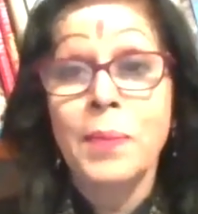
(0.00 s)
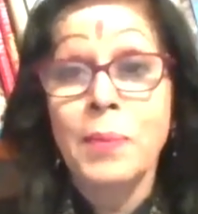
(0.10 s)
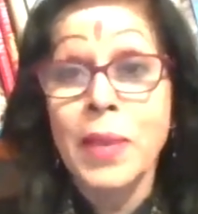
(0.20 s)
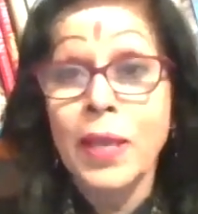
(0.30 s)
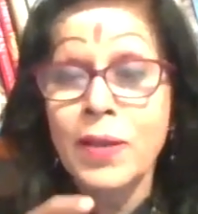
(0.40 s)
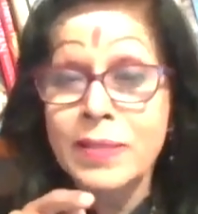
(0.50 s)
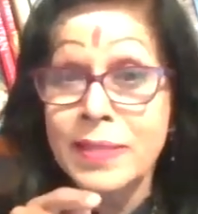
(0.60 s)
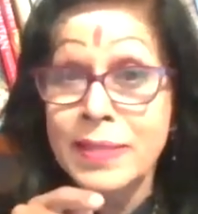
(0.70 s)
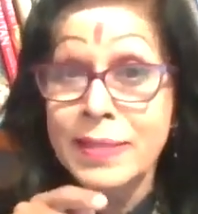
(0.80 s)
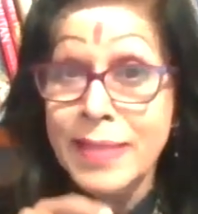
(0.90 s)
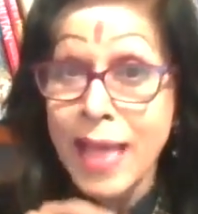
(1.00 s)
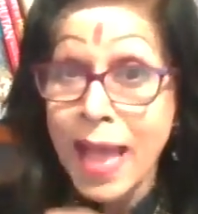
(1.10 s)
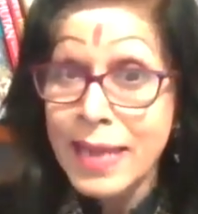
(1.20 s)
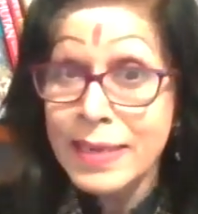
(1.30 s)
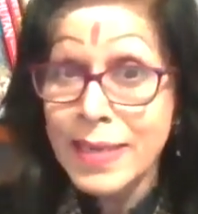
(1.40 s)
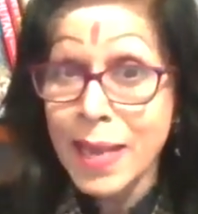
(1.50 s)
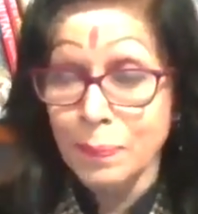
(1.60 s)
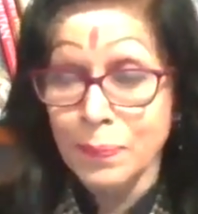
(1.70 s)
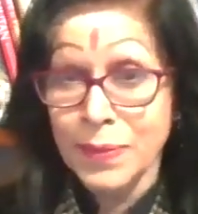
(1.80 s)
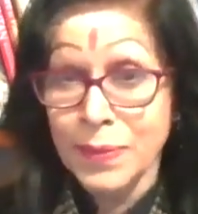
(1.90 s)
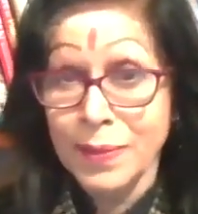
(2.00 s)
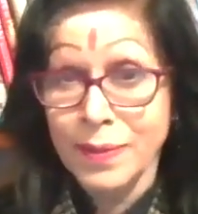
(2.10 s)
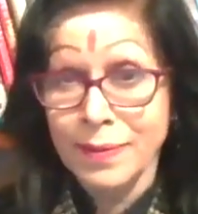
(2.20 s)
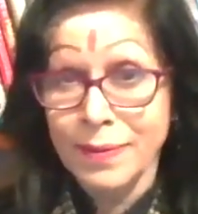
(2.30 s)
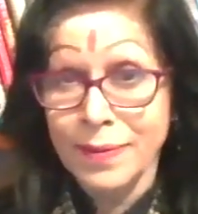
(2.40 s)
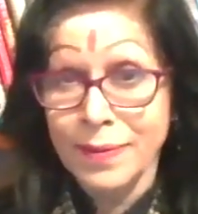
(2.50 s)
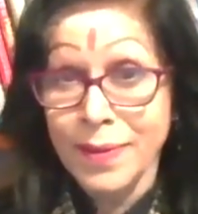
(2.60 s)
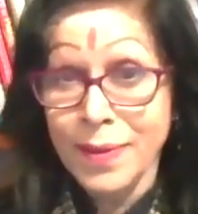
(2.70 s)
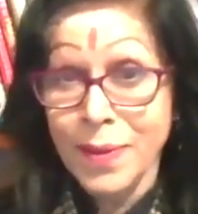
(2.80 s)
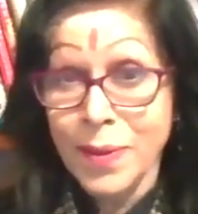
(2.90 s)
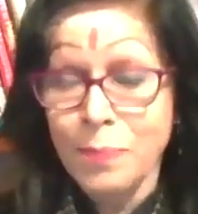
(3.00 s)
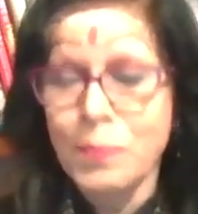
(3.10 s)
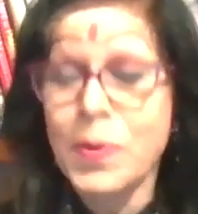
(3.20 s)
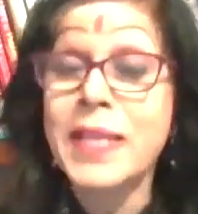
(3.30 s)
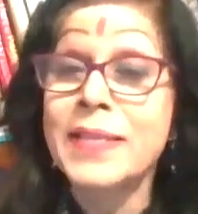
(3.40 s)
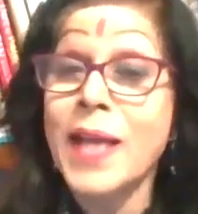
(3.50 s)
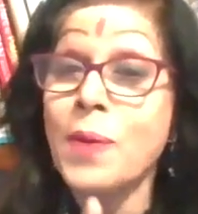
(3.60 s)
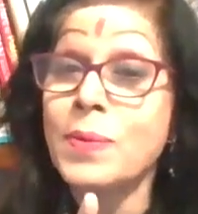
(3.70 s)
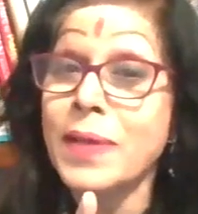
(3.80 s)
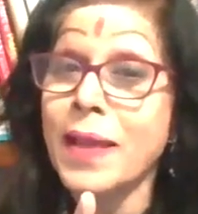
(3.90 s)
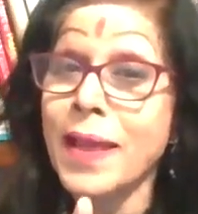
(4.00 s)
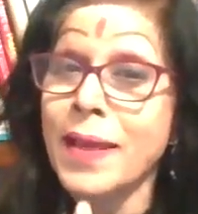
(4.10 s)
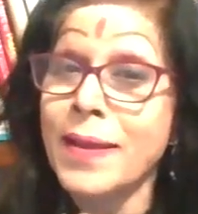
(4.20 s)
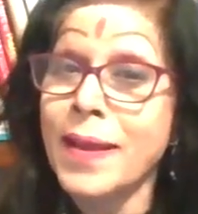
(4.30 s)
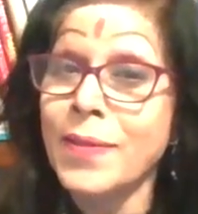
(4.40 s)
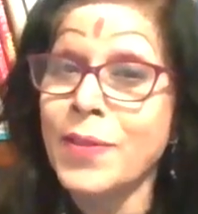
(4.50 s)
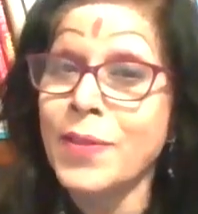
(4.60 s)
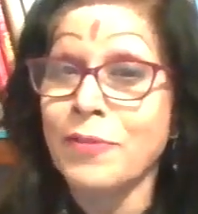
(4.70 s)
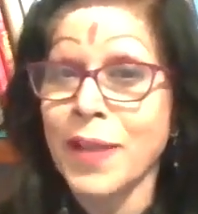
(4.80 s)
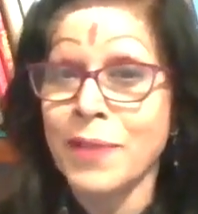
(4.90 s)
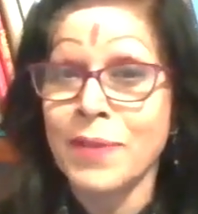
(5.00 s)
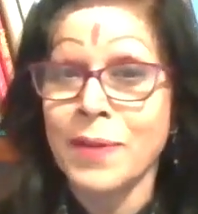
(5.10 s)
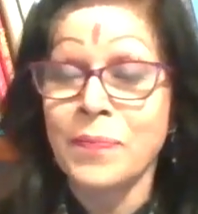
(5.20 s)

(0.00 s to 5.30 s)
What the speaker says: because that depth brings out another flavor.